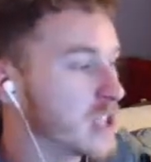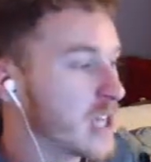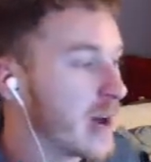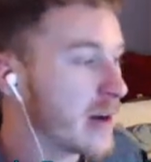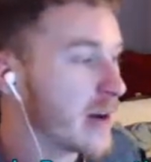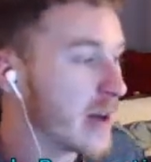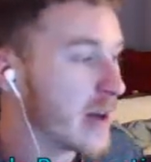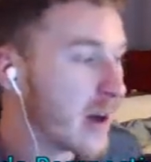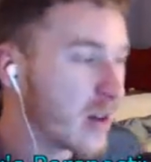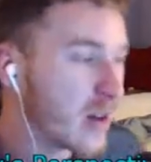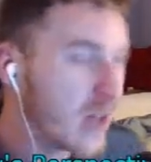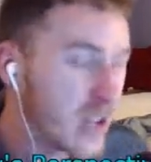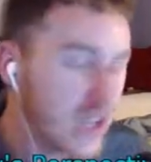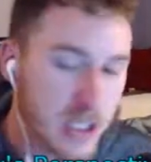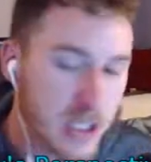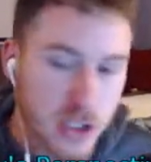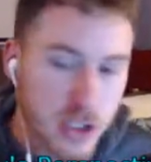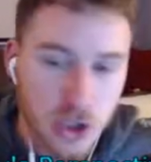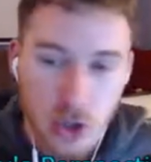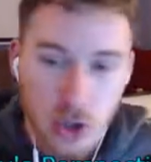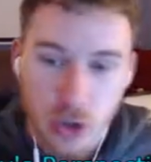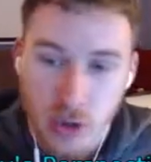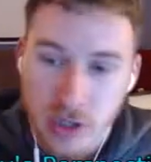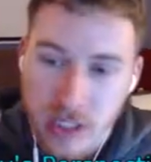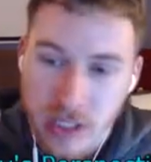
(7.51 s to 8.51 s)
Shout out
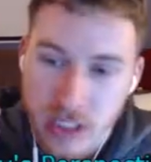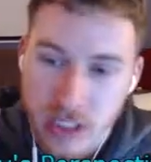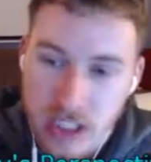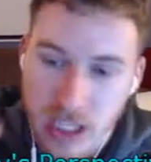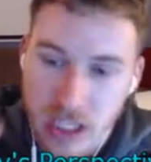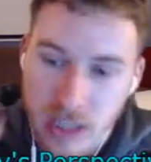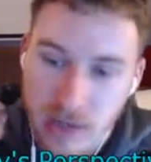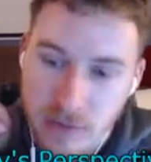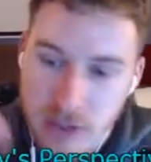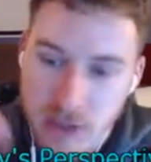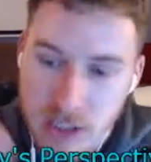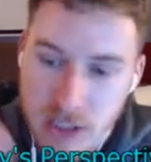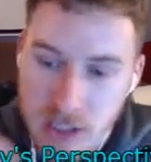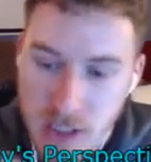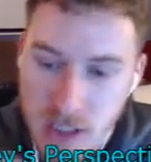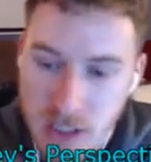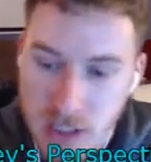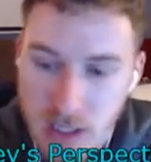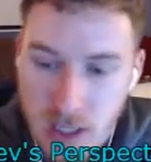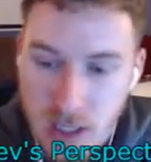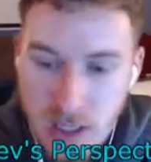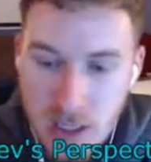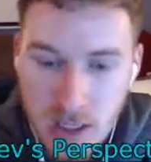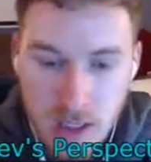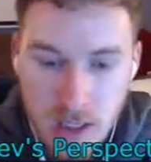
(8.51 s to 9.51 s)
Julian
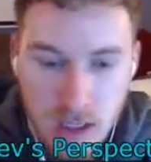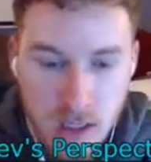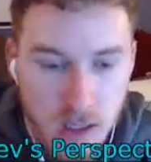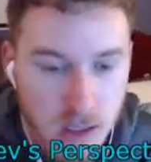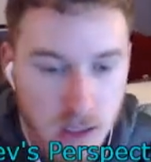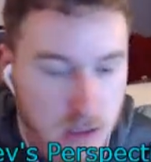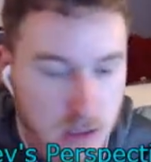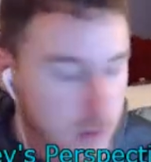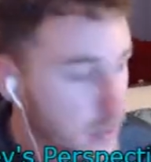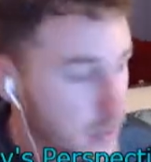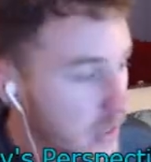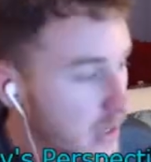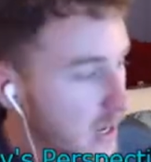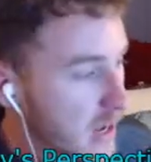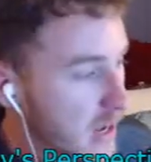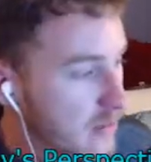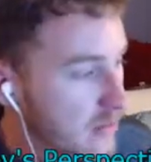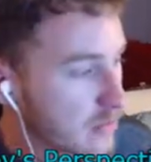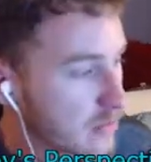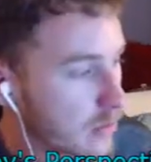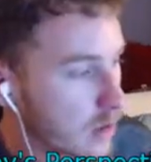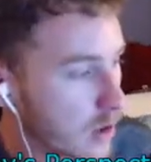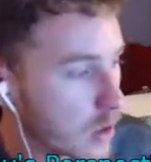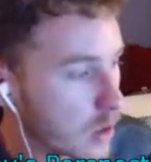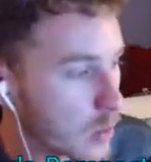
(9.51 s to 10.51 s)
Jefferson. He has been a
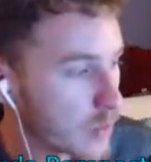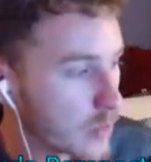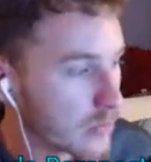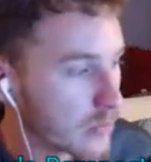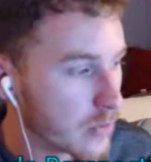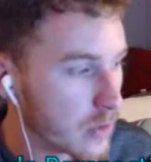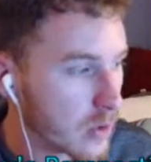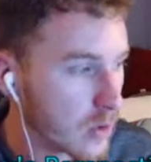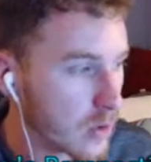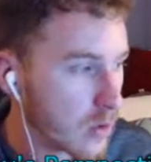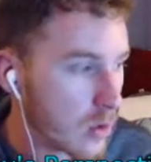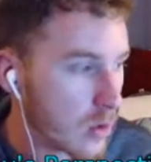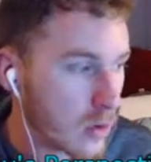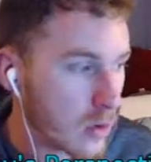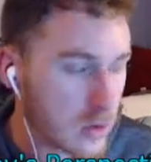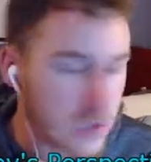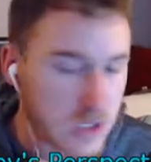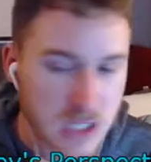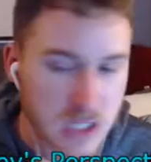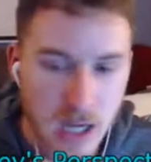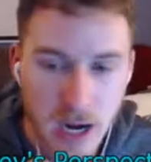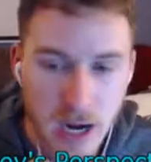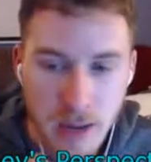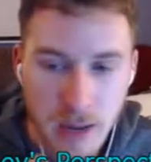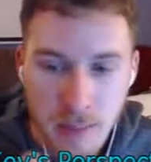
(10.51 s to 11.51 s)
follower for a long
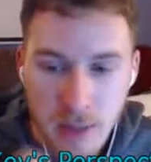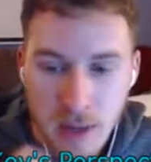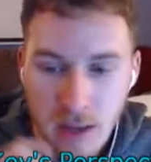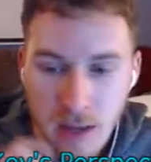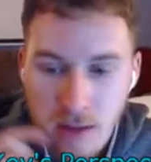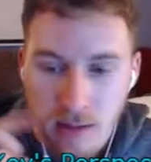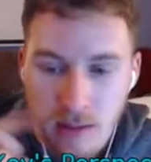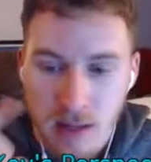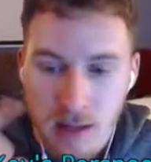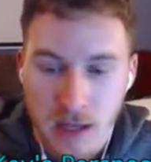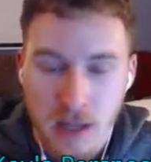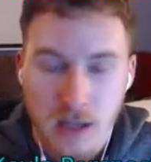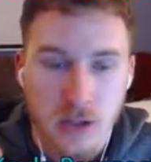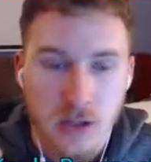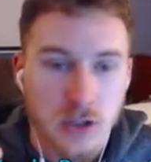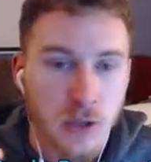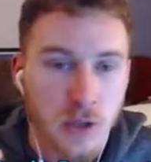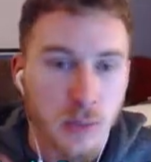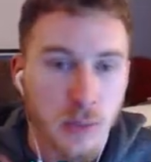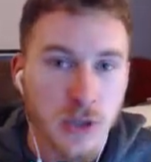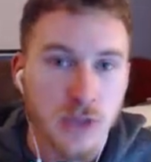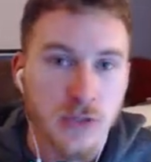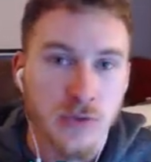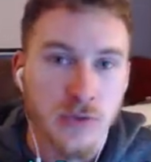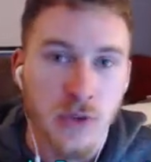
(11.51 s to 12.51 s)
time. Thank you so
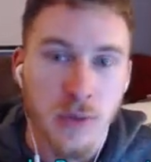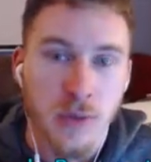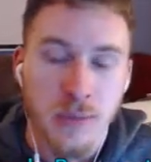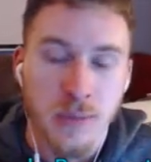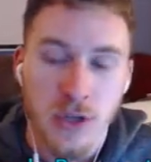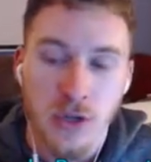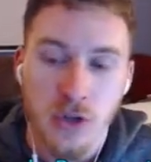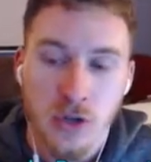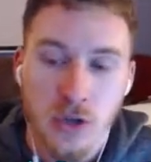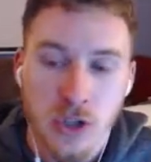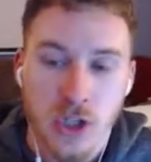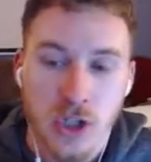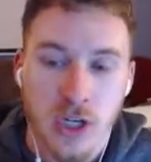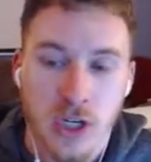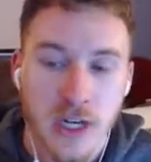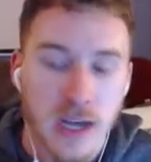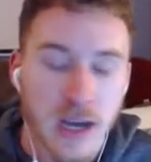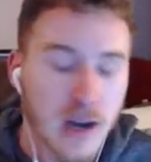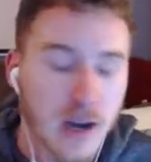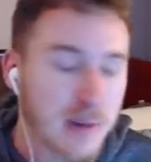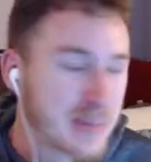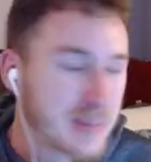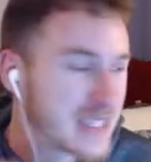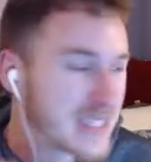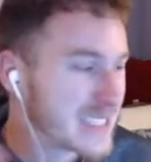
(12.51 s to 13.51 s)
much for letting me use your
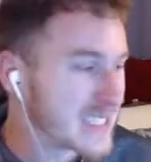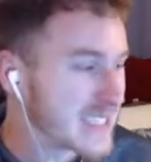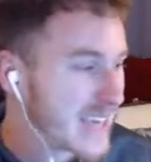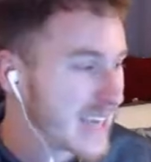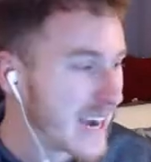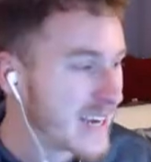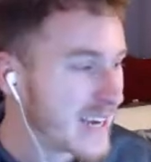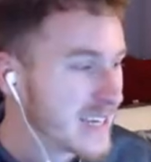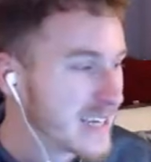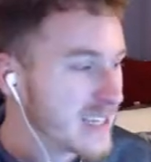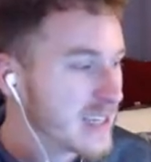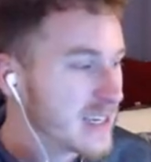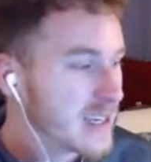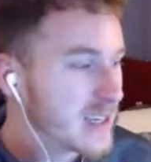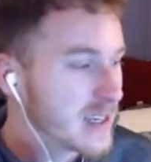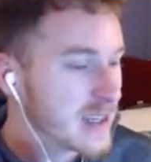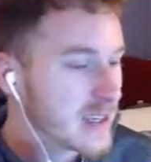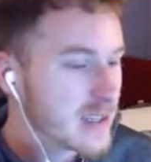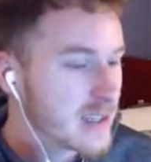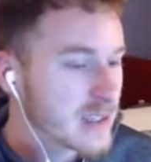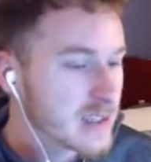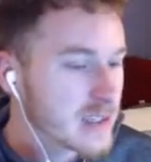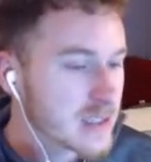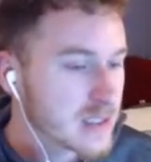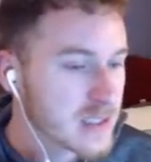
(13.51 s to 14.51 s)
account. I'm excited
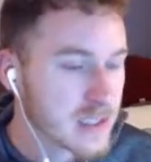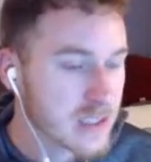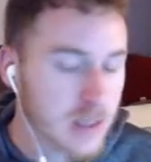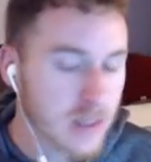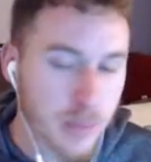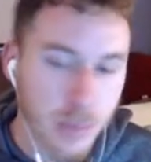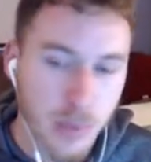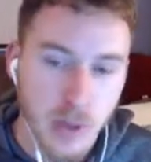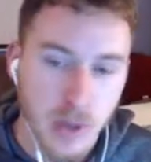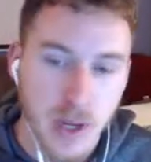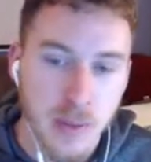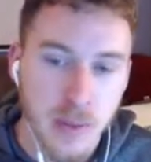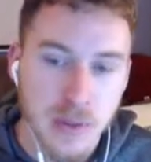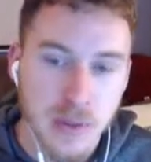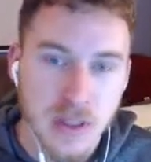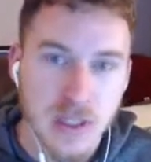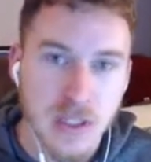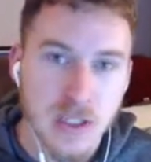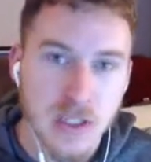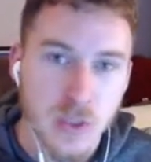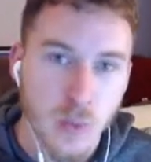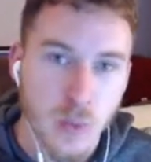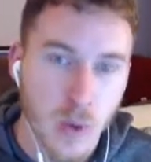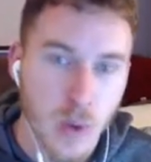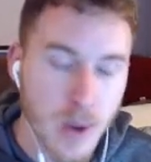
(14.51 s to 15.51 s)
to play with
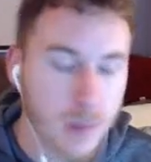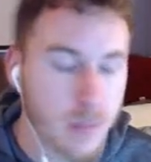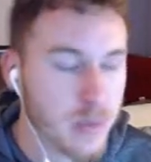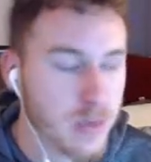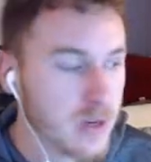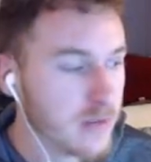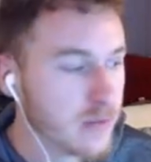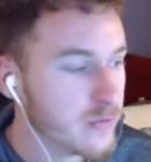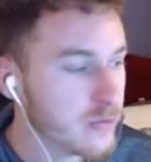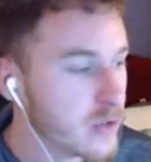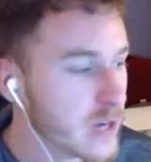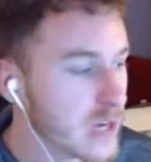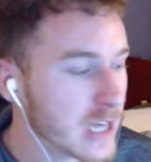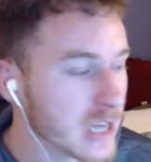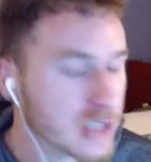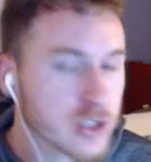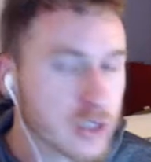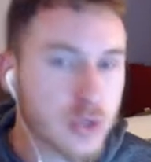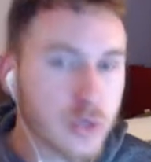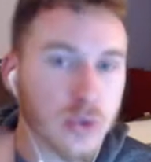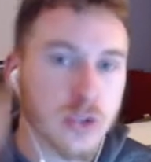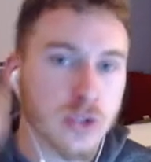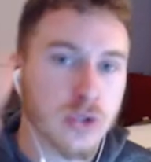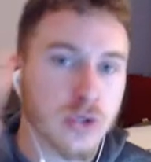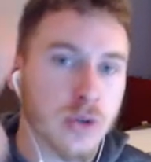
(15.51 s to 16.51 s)
this weapon. If you guys
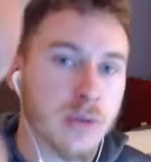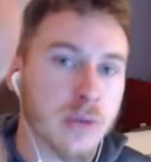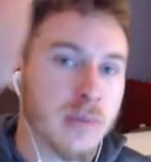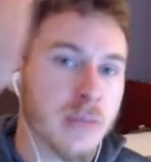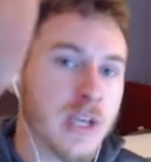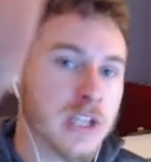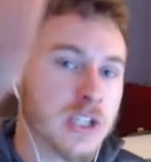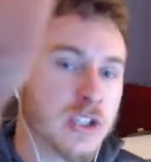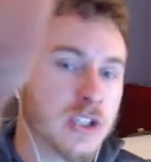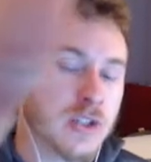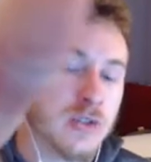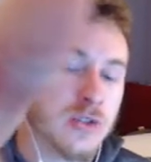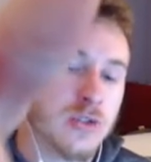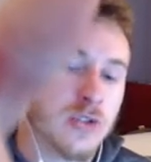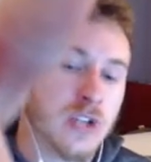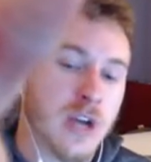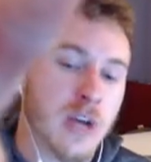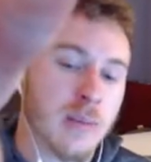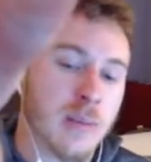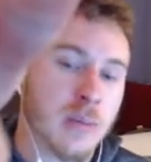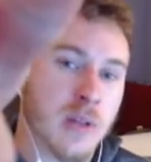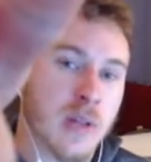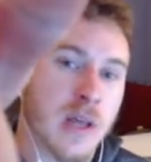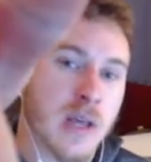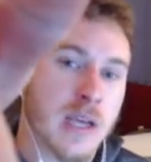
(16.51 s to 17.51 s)
do enjoy, make sure you
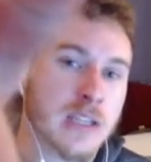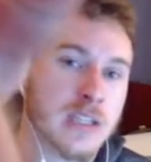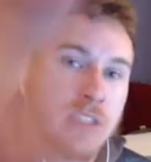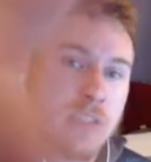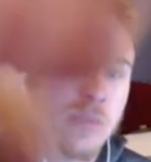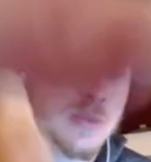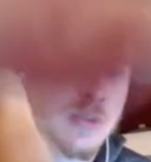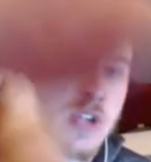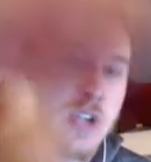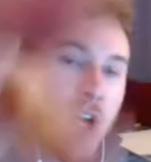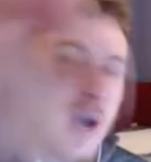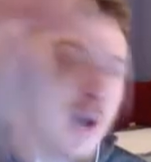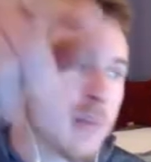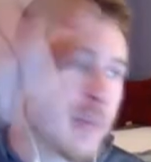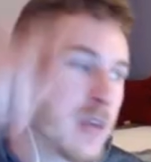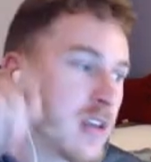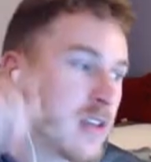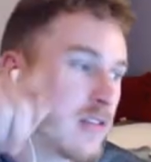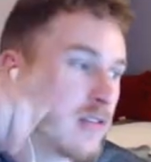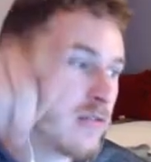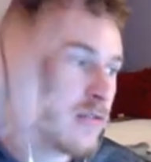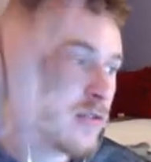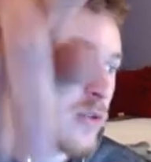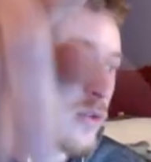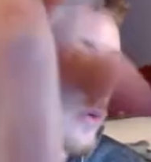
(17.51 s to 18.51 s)
drop a like, subscribe
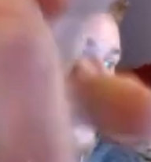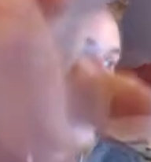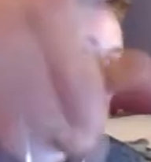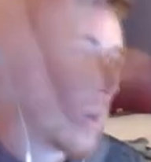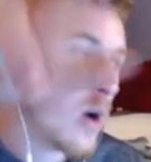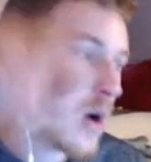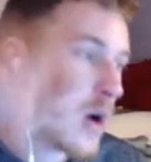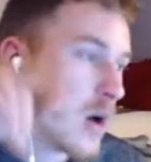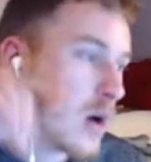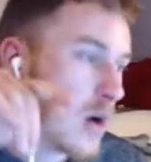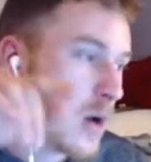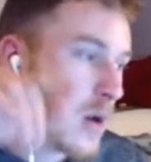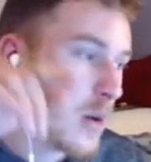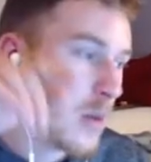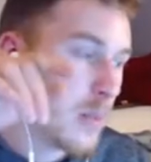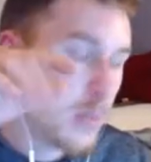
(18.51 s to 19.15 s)
if you are